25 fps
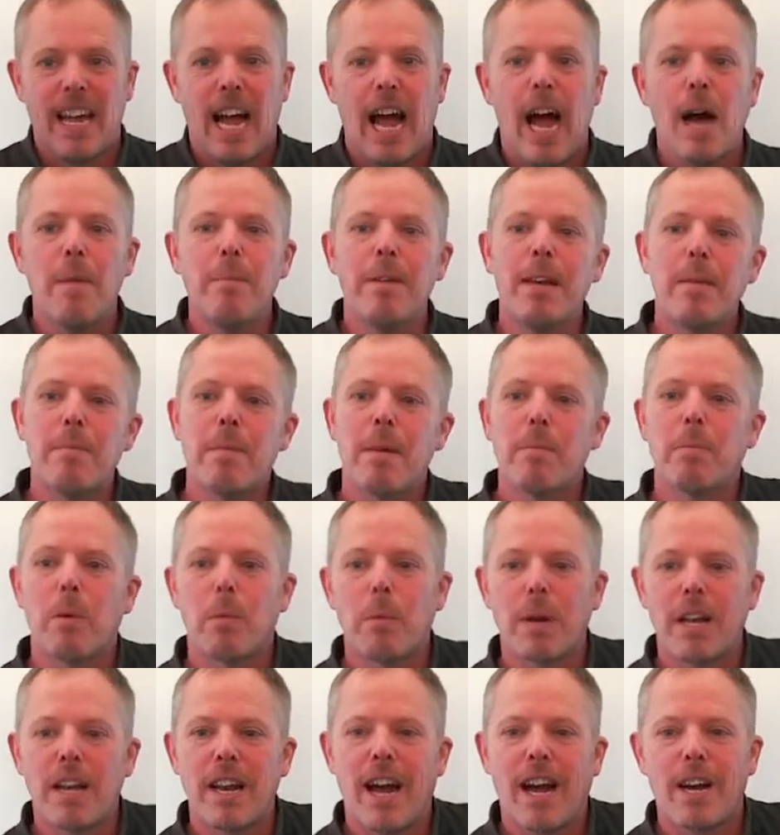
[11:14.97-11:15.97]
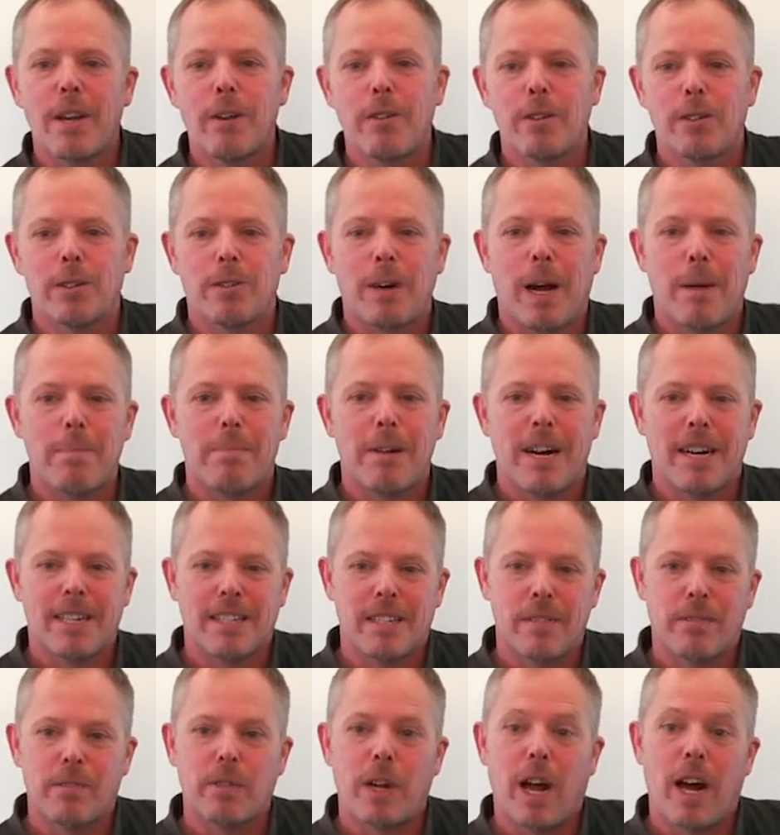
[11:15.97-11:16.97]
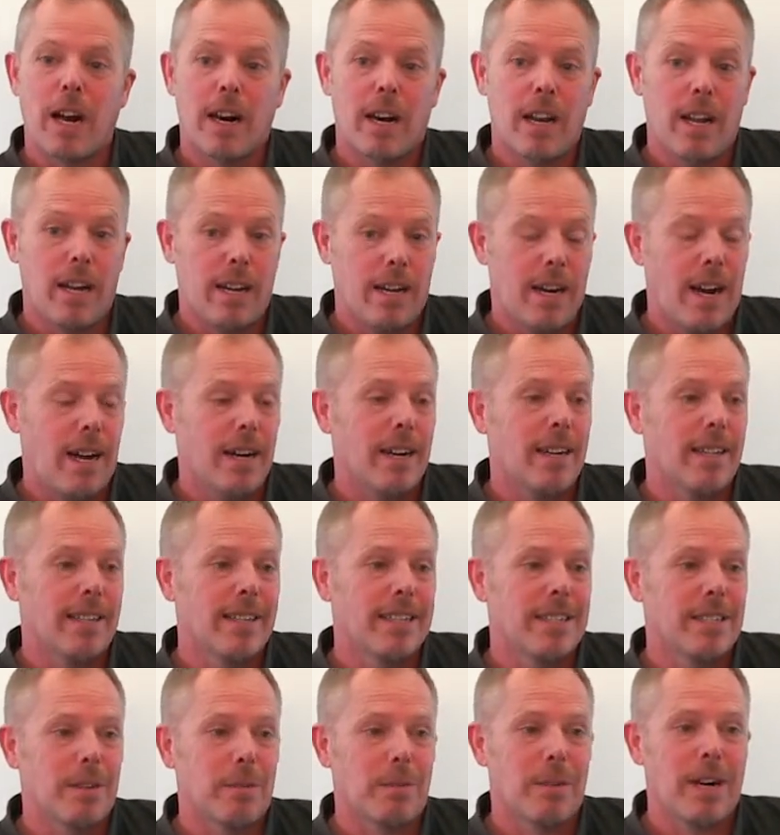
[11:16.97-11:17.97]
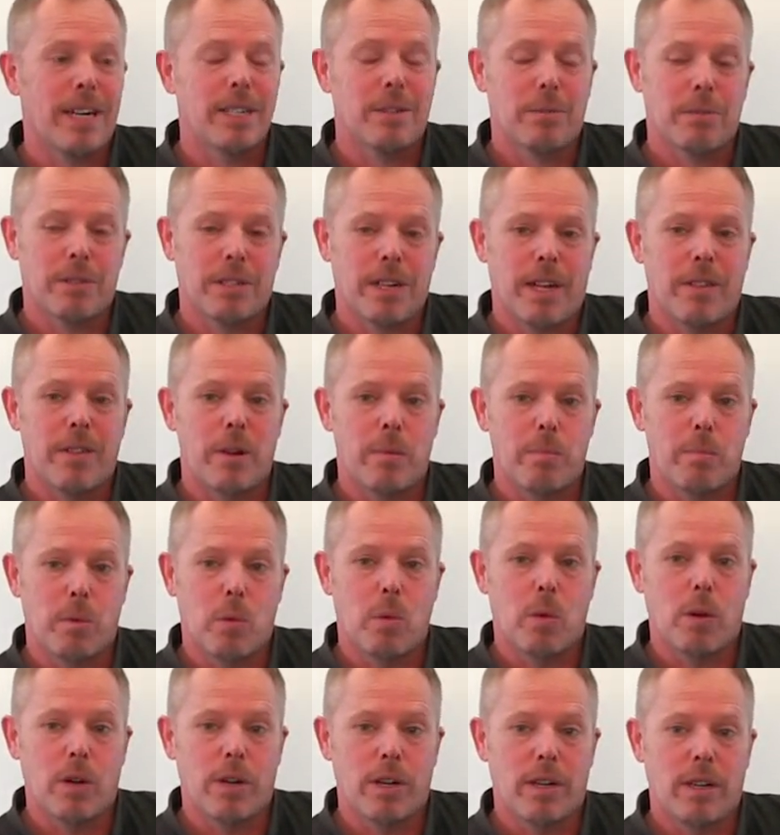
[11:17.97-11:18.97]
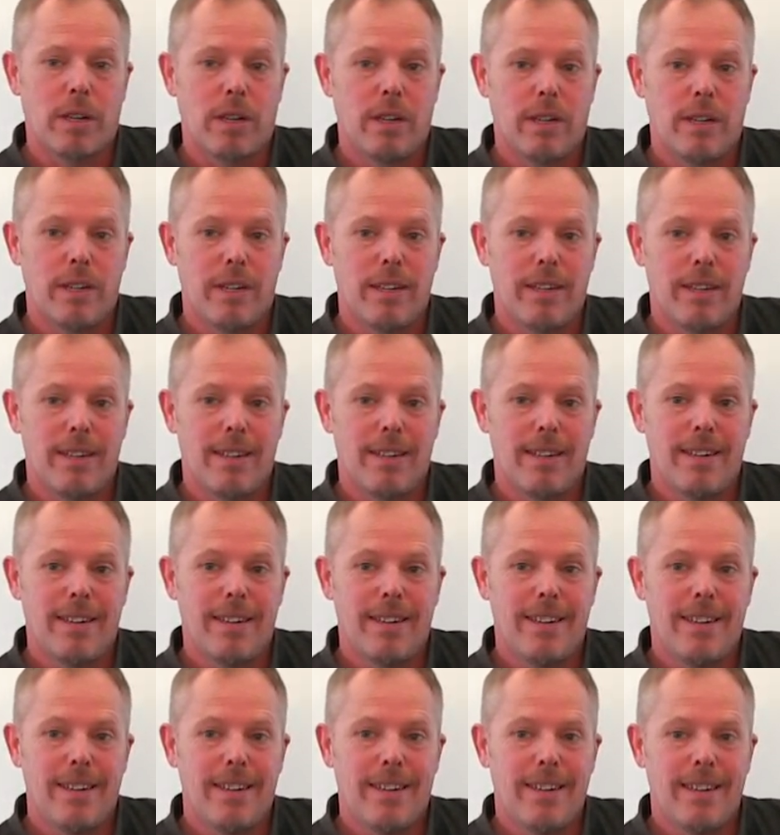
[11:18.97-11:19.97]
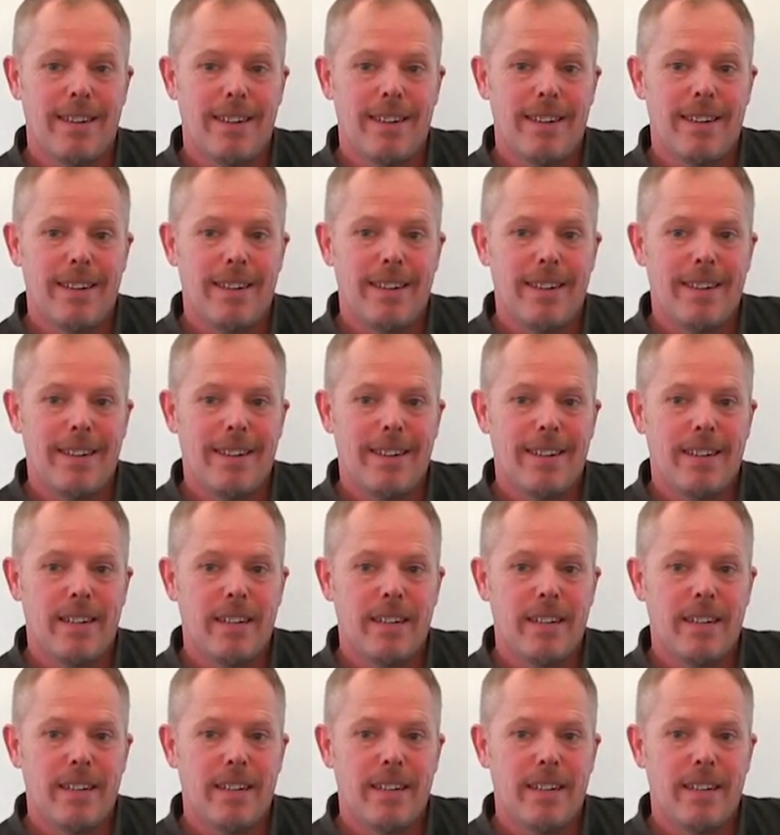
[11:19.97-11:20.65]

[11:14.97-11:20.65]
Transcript: How many people would not use Dropbox if Con Condoleezza Rice was on their board? Hmm.